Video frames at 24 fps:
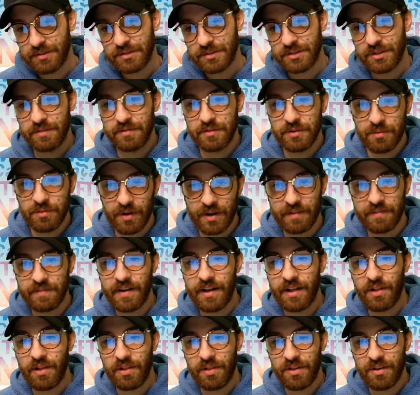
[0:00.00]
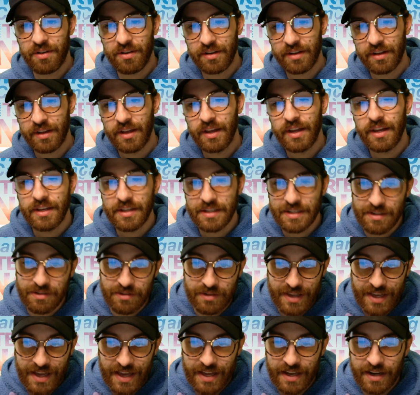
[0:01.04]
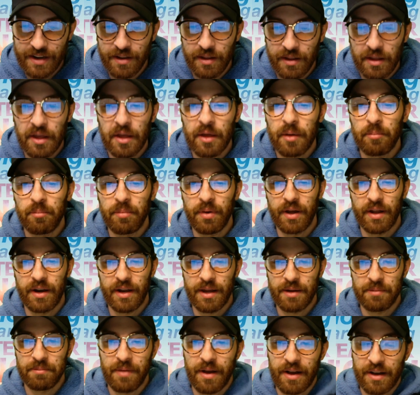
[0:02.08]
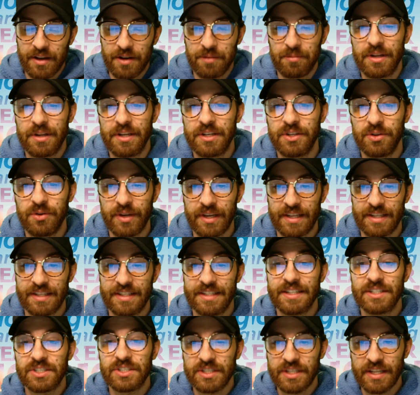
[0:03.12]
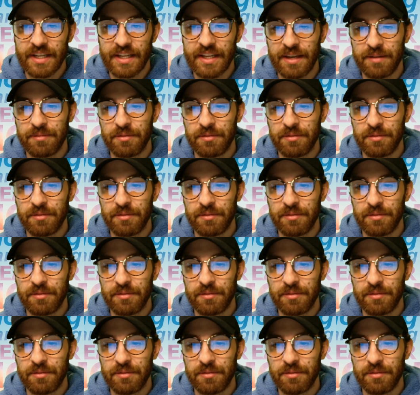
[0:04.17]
So if you want to follow along, you can, but I'm not going to be doing it digitally.